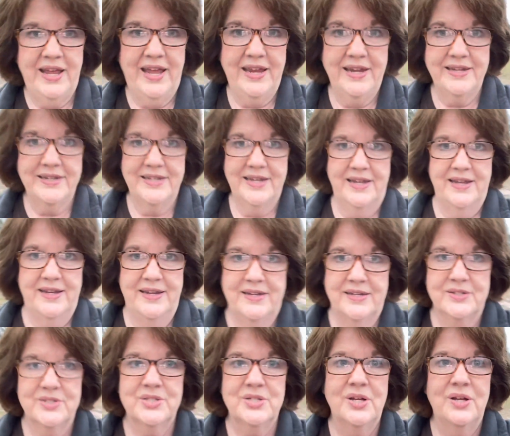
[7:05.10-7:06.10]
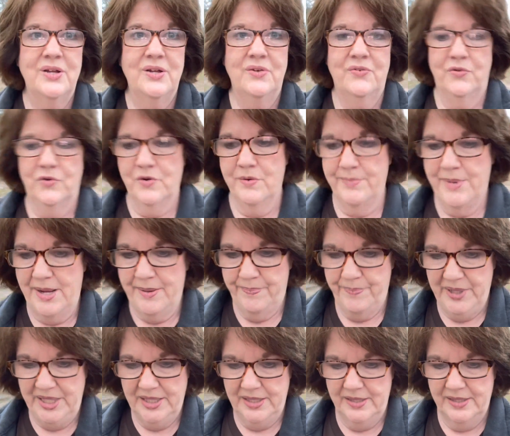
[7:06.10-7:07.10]
eight days for my
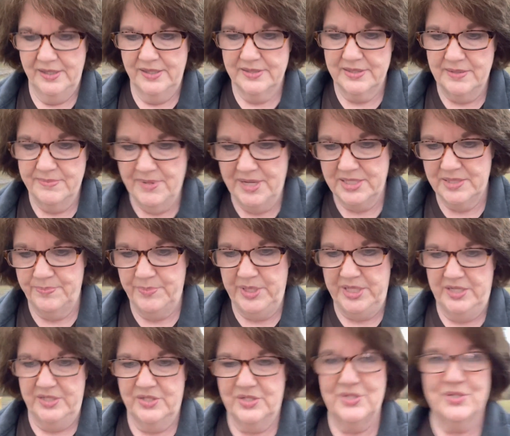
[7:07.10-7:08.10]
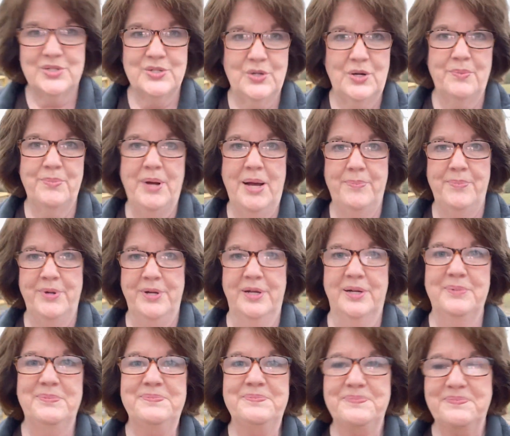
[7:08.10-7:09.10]
peas and my spinach to start popping
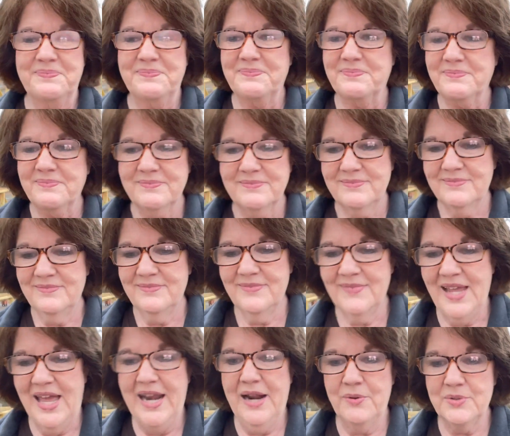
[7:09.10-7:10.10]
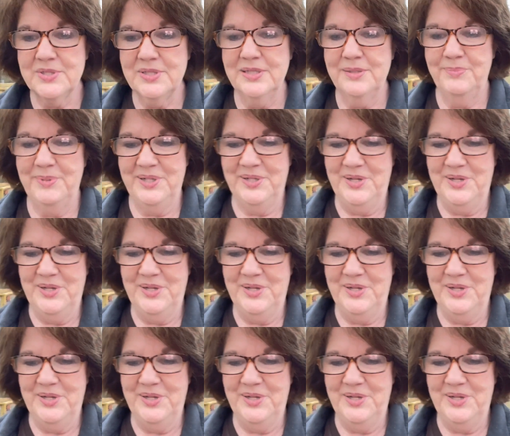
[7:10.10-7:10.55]
up. And I was a little bit